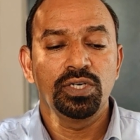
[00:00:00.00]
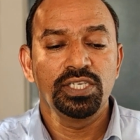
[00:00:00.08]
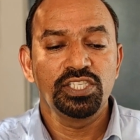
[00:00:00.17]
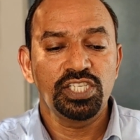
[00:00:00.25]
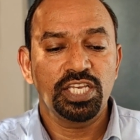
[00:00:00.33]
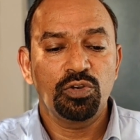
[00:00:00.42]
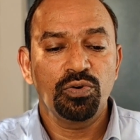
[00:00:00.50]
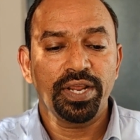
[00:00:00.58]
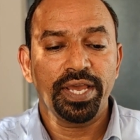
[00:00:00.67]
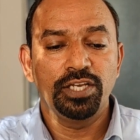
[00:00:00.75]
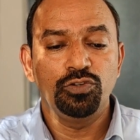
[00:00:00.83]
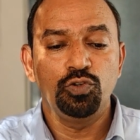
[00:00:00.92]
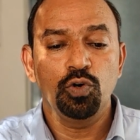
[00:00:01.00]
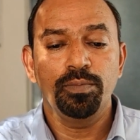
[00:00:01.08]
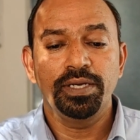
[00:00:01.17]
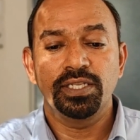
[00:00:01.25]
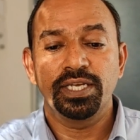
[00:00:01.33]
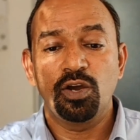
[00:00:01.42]
secure a job
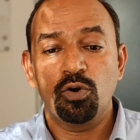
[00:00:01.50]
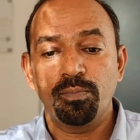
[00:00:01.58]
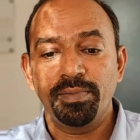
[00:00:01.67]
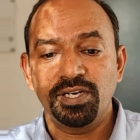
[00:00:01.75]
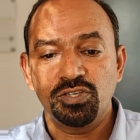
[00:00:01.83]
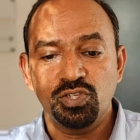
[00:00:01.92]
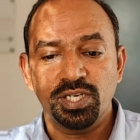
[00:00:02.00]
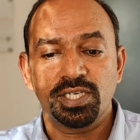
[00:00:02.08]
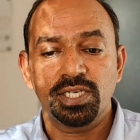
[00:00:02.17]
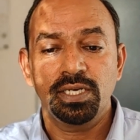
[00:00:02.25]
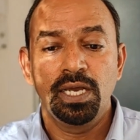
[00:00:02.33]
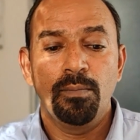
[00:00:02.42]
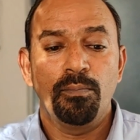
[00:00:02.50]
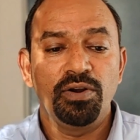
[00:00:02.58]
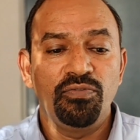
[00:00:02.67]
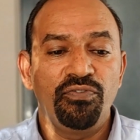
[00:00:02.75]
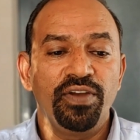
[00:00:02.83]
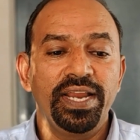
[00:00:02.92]
in the government sector but
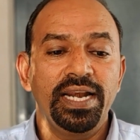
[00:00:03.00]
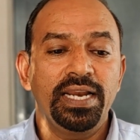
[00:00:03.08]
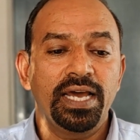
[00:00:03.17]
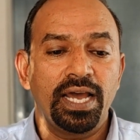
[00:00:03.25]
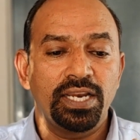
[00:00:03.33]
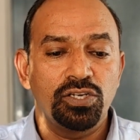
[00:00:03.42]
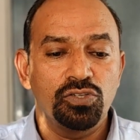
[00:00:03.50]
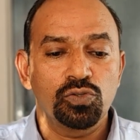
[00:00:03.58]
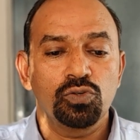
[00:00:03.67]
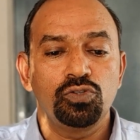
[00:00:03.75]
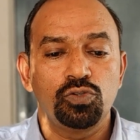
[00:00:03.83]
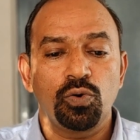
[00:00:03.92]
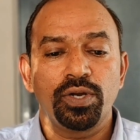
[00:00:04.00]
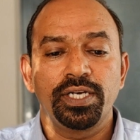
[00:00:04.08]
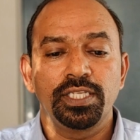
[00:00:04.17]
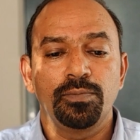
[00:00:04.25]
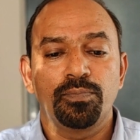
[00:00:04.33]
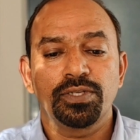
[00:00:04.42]
failed and so joined
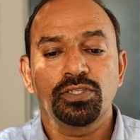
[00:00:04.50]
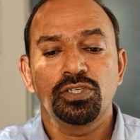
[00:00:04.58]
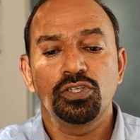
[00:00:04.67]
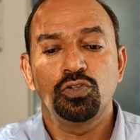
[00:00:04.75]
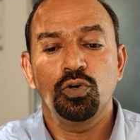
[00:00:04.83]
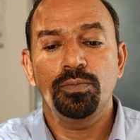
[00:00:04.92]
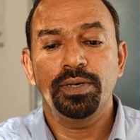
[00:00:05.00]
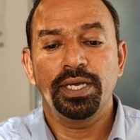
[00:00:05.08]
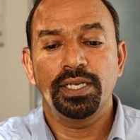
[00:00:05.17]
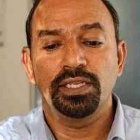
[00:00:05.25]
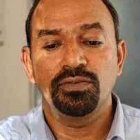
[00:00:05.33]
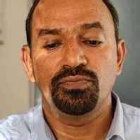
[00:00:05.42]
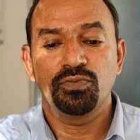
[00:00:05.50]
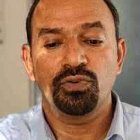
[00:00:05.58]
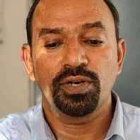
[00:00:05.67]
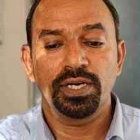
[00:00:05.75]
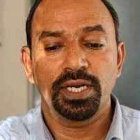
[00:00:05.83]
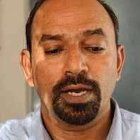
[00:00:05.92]
the present job in the
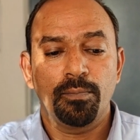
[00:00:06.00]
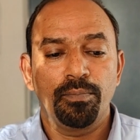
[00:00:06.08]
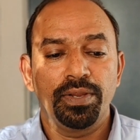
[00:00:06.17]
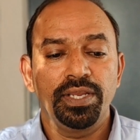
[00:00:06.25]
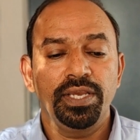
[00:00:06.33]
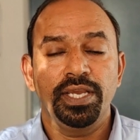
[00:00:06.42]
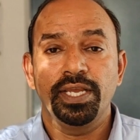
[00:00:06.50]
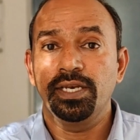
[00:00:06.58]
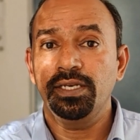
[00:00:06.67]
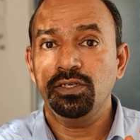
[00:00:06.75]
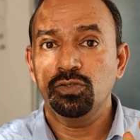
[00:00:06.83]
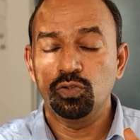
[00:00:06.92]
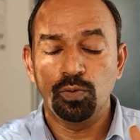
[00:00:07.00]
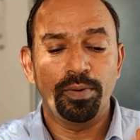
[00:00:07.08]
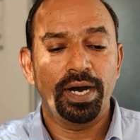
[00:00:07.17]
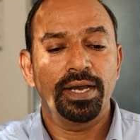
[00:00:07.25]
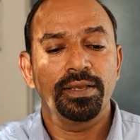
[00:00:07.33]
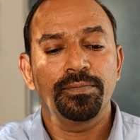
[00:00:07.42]
foreign company in
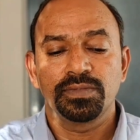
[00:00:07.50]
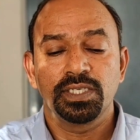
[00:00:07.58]
Dubai.